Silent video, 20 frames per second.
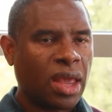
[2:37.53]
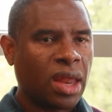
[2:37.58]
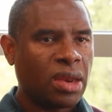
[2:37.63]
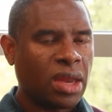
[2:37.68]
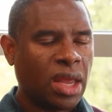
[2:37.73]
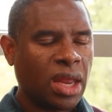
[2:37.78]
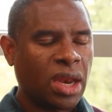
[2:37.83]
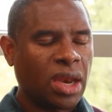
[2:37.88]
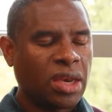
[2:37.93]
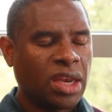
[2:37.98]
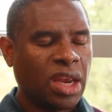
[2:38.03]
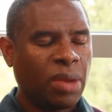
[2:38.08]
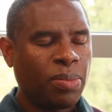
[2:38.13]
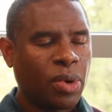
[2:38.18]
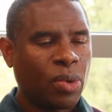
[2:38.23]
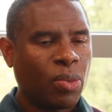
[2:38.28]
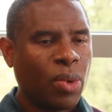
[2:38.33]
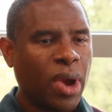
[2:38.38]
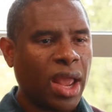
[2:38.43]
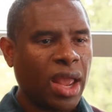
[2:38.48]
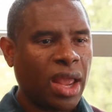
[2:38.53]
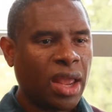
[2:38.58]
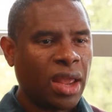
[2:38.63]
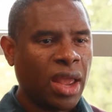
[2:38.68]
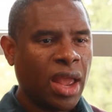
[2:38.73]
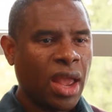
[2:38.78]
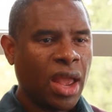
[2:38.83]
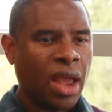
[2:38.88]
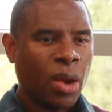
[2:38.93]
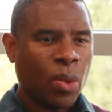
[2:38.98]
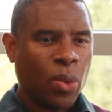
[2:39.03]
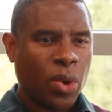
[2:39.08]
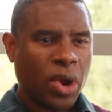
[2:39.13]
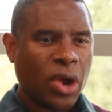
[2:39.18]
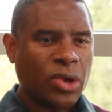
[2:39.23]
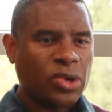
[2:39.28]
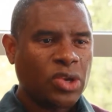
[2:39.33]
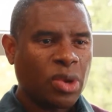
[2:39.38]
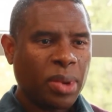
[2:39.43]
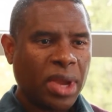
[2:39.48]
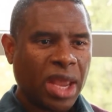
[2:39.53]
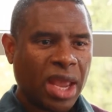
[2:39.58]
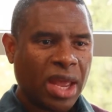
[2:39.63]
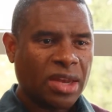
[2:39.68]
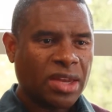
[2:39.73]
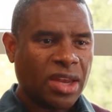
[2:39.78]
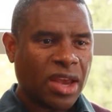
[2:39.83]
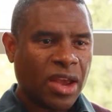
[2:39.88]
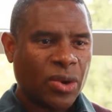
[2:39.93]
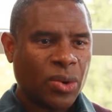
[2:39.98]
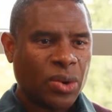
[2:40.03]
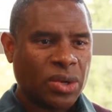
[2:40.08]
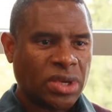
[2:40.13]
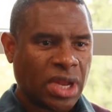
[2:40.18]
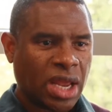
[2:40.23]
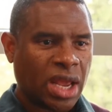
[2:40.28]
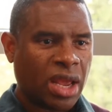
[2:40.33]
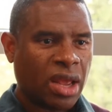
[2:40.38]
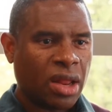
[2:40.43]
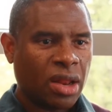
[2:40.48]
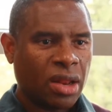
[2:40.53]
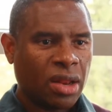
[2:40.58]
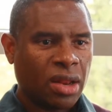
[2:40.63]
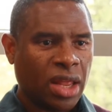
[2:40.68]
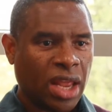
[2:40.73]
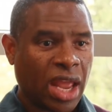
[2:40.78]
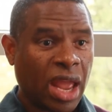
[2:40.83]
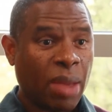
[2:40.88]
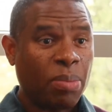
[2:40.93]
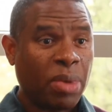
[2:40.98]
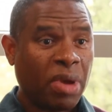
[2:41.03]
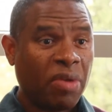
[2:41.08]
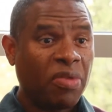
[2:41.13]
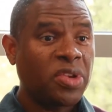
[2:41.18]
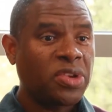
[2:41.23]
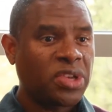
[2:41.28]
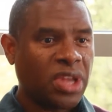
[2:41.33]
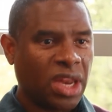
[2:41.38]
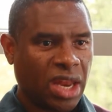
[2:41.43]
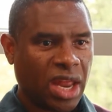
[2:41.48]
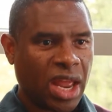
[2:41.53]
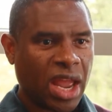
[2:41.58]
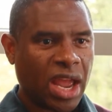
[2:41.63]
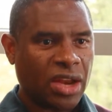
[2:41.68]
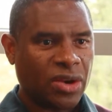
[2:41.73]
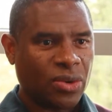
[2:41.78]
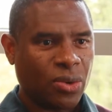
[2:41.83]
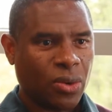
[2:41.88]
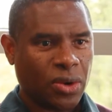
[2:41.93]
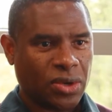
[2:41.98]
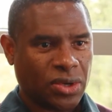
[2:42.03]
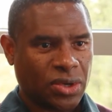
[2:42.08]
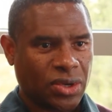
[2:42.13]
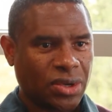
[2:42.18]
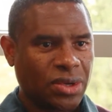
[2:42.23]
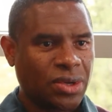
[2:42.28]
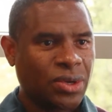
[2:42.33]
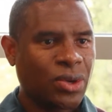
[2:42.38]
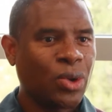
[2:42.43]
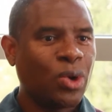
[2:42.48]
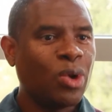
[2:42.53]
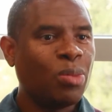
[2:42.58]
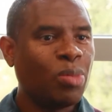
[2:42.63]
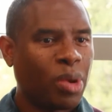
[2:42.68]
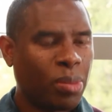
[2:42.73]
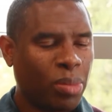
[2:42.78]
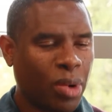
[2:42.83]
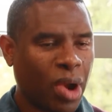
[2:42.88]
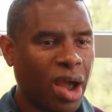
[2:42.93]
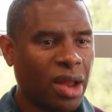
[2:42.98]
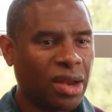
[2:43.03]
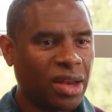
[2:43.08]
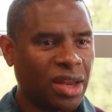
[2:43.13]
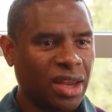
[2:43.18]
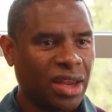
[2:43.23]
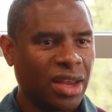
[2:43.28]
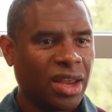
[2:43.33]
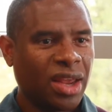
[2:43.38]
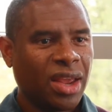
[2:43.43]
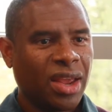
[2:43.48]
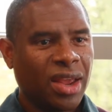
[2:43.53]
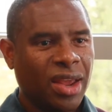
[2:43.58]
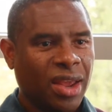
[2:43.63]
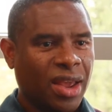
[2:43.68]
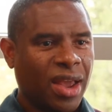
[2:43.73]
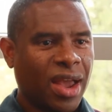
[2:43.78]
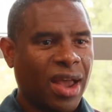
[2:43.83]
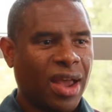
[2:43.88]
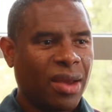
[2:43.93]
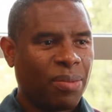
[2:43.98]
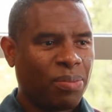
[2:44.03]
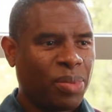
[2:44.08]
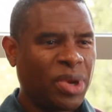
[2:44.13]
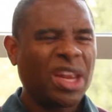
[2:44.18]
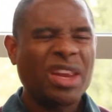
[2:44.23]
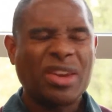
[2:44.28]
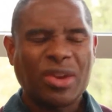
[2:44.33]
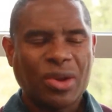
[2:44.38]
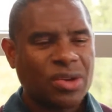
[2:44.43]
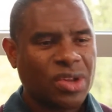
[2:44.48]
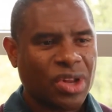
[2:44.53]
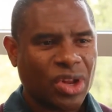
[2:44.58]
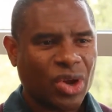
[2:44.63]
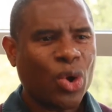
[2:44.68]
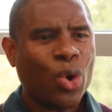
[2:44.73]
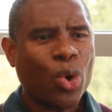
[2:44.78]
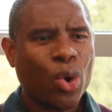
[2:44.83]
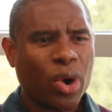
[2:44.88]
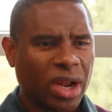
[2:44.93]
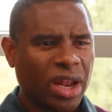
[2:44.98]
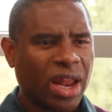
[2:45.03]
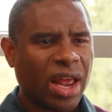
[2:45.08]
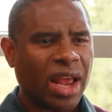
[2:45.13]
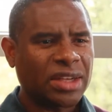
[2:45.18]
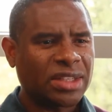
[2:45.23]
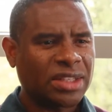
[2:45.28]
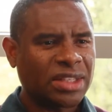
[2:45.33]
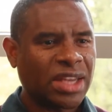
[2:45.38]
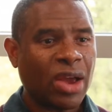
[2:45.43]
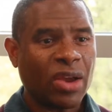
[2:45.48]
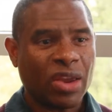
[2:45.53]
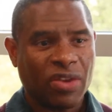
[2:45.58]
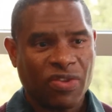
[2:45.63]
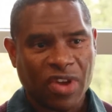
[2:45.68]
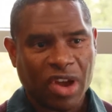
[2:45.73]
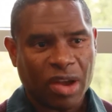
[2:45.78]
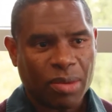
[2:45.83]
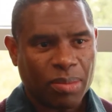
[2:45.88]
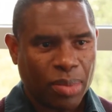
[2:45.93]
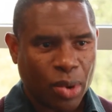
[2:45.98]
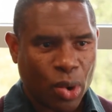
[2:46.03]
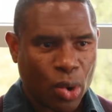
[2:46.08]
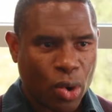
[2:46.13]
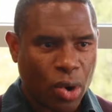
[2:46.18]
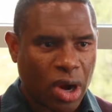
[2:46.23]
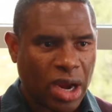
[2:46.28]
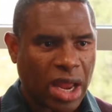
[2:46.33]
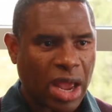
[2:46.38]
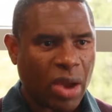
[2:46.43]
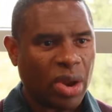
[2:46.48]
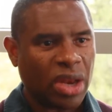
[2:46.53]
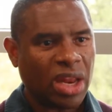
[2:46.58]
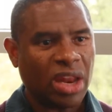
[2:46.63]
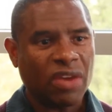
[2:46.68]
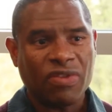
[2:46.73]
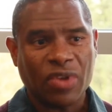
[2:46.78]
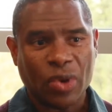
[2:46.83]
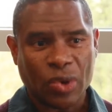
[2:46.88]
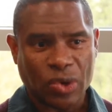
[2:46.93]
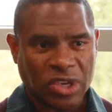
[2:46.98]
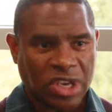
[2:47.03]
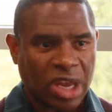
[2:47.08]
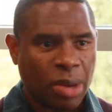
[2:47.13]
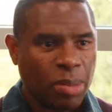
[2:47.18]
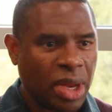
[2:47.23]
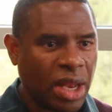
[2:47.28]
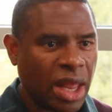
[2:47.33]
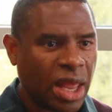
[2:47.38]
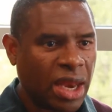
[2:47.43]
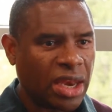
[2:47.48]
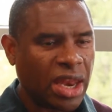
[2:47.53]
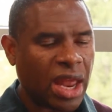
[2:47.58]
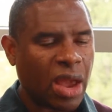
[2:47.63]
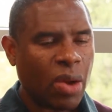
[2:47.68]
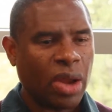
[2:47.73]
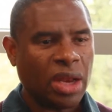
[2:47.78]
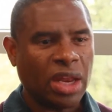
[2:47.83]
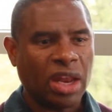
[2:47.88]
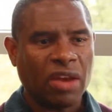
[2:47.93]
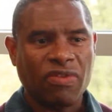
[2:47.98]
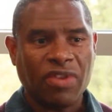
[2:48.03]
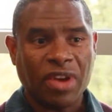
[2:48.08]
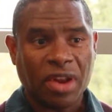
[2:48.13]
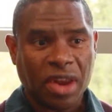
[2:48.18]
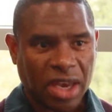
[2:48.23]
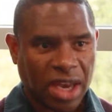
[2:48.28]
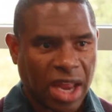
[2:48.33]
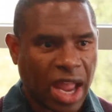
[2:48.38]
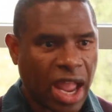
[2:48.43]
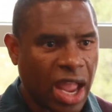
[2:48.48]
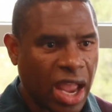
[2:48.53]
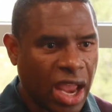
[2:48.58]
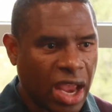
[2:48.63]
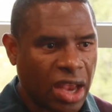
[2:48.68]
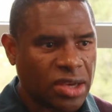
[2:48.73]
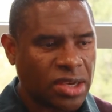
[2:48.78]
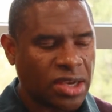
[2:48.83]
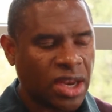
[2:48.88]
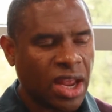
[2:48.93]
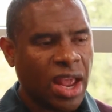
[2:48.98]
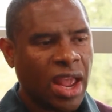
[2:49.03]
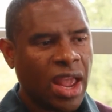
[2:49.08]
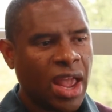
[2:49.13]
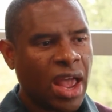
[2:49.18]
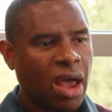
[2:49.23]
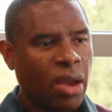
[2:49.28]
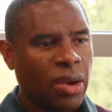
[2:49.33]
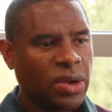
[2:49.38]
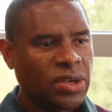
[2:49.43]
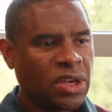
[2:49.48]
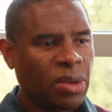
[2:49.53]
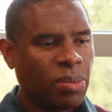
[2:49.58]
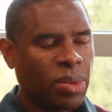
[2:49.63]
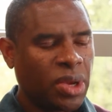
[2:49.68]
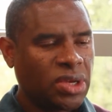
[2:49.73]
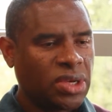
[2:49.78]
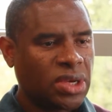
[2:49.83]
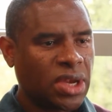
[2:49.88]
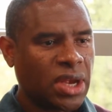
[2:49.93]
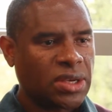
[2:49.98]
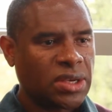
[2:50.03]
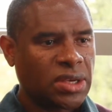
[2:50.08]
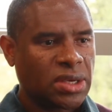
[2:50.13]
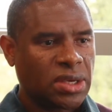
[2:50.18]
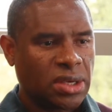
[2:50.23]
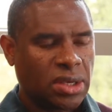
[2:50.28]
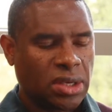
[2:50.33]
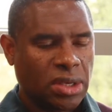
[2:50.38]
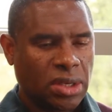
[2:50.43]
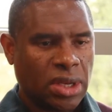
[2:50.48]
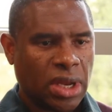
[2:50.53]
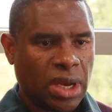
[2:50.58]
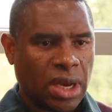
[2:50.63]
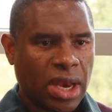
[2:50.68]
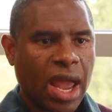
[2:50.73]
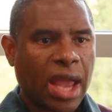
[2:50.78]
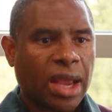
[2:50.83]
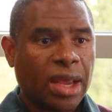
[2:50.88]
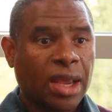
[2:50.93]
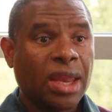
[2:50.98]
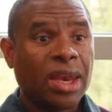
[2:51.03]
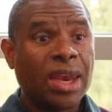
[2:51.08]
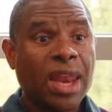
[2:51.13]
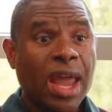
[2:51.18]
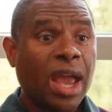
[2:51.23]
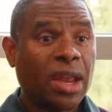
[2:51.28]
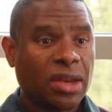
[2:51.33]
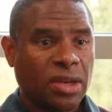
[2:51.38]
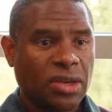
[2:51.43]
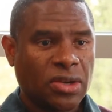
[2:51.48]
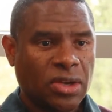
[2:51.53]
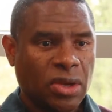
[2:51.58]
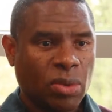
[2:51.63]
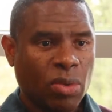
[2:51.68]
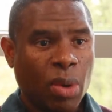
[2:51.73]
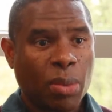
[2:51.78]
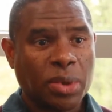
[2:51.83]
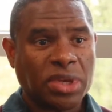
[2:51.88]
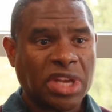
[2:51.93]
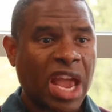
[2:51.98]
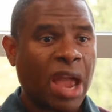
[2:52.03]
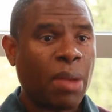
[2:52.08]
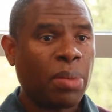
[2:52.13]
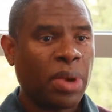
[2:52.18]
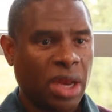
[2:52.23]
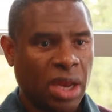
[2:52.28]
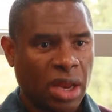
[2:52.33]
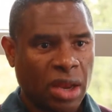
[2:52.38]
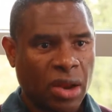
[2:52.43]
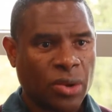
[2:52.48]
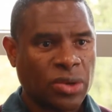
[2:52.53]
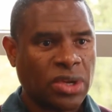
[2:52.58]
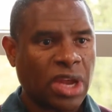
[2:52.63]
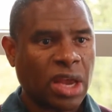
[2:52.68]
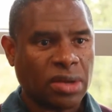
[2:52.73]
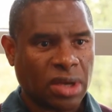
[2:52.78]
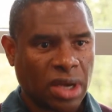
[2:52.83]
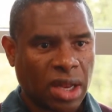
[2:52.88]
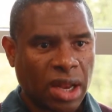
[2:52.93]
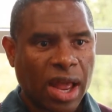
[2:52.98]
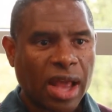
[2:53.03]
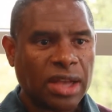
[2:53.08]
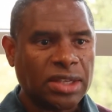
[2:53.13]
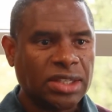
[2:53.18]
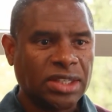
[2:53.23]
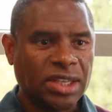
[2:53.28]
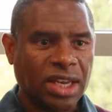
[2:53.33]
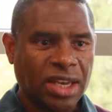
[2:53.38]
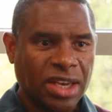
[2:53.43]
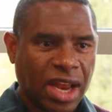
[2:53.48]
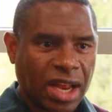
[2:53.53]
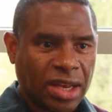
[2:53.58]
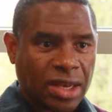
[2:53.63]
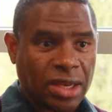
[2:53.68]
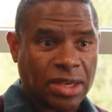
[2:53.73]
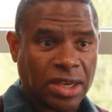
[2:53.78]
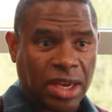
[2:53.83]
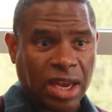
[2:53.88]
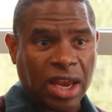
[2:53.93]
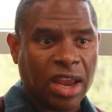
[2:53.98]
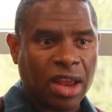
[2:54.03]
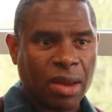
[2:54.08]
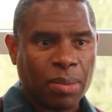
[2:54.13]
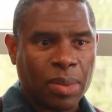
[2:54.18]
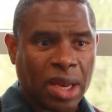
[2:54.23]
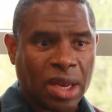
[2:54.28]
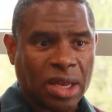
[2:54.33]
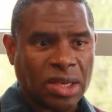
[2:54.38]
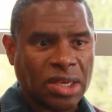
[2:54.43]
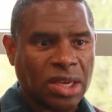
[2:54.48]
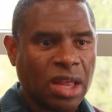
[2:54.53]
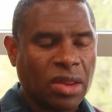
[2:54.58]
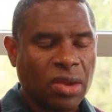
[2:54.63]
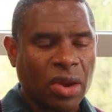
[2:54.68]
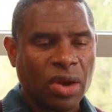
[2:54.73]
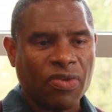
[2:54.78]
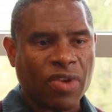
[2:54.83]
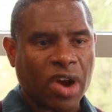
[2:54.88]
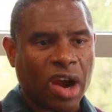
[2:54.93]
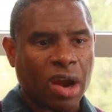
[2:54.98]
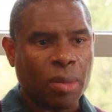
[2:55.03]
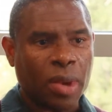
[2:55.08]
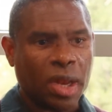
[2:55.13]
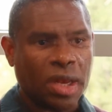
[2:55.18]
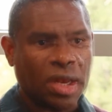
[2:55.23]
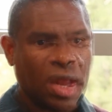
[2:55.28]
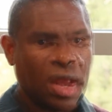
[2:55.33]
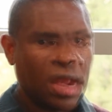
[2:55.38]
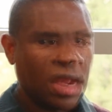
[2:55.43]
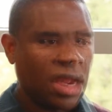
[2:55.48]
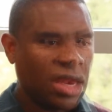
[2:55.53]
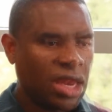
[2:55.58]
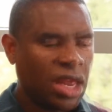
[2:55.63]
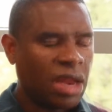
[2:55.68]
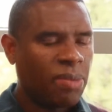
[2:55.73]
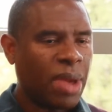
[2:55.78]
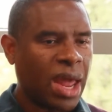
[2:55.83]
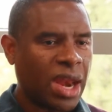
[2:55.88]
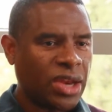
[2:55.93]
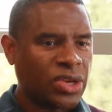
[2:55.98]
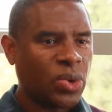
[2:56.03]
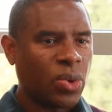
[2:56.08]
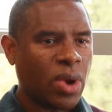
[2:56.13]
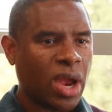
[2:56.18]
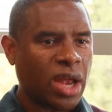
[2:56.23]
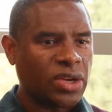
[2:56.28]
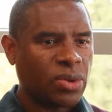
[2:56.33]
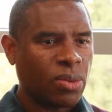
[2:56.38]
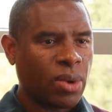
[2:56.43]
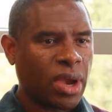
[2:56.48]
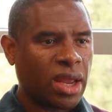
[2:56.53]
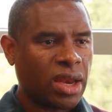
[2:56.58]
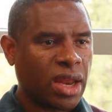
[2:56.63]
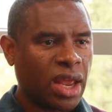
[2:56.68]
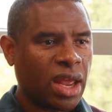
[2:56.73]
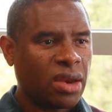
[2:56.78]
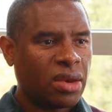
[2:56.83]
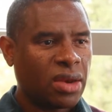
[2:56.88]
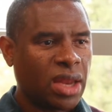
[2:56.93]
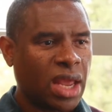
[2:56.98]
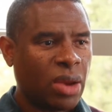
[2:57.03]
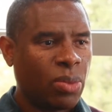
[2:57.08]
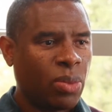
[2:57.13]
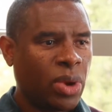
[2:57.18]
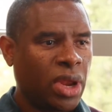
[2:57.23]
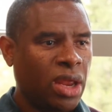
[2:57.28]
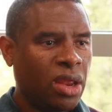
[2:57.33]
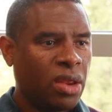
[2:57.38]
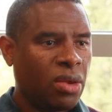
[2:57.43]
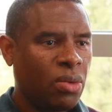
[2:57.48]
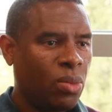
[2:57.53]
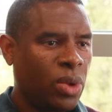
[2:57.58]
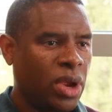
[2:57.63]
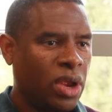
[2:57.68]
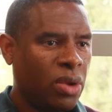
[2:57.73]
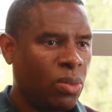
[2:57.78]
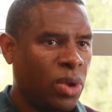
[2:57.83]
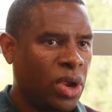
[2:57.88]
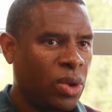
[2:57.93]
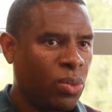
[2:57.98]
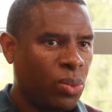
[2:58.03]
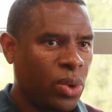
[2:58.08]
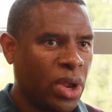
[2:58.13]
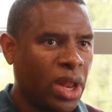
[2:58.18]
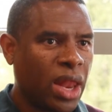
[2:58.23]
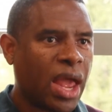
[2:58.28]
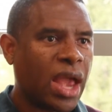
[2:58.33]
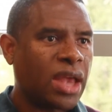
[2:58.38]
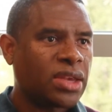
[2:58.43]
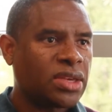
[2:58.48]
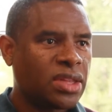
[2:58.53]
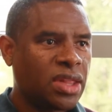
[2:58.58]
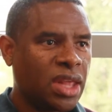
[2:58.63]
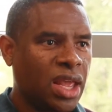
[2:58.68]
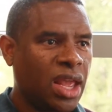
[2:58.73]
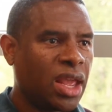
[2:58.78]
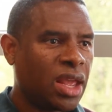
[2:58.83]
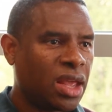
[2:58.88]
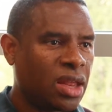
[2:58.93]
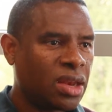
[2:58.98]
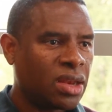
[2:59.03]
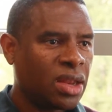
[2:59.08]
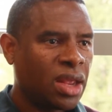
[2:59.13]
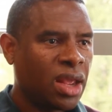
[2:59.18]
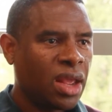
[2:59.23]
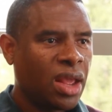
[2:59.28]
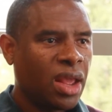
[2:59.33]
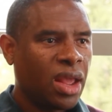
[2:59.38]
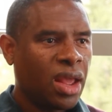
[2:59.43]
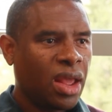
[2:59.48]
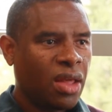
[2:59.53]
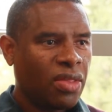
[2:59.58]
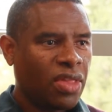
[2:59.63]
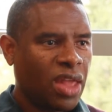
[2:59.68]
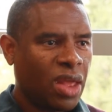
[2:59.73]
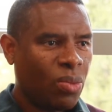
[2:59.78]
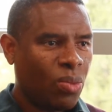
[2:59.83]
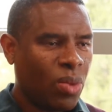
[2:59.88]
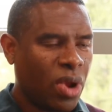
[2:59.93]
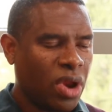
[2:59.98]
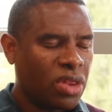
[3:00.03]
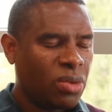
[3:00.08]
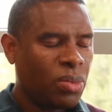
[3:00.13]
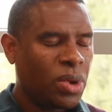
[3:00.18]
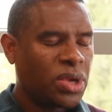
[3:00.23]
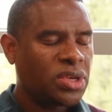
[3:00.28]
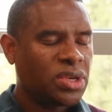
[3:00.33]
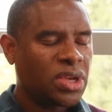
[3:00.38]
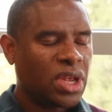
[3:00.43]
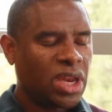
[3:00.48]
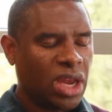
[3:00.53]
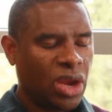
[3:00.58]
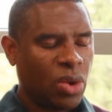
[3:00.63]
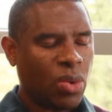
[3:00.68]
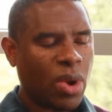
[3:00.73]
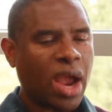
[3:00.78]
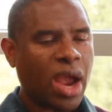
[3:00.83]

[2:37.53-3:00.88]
in a deeper way, we also began to understand the ambivalence that he had towards school more broadly, particularly in terms of the core classes, how he felt bored, how he didn't feel stimulated, how he didn't feel engaged, how he simply just did not connect to what was happening in those types of classes. And yet to see him in this other environment, he did manage to graduate. And we realized then that one of the reasons that he